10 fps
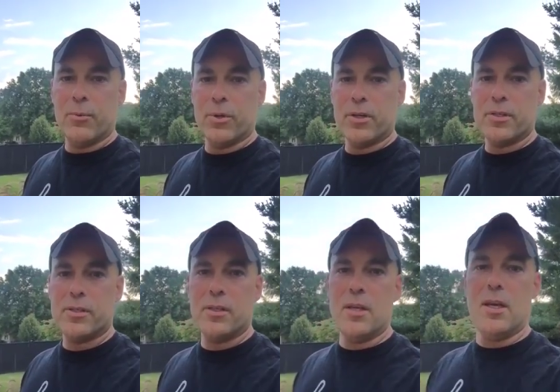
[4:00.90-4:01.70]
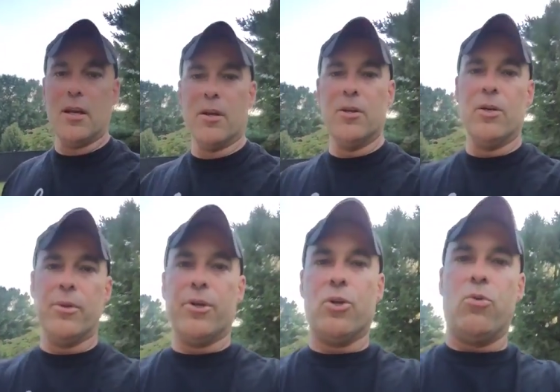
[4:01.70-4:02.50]
We're going to see here.
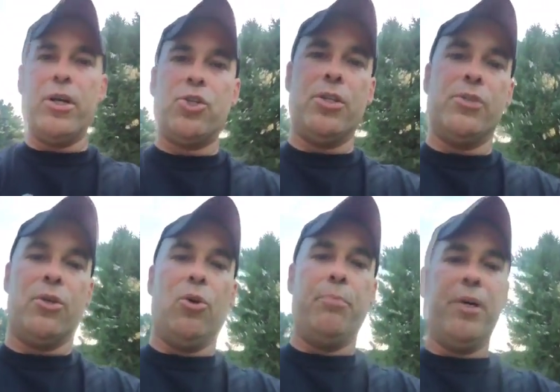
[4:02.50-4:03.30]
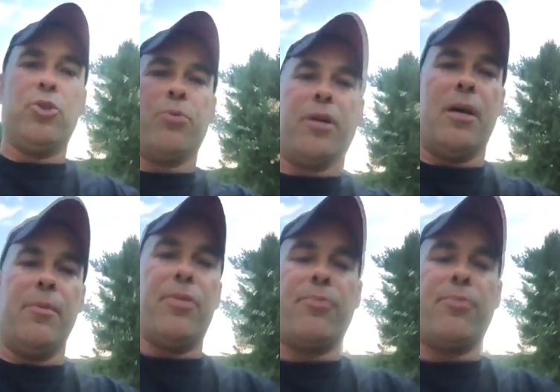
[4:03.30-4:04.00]
No other questions. A whole bunch were coming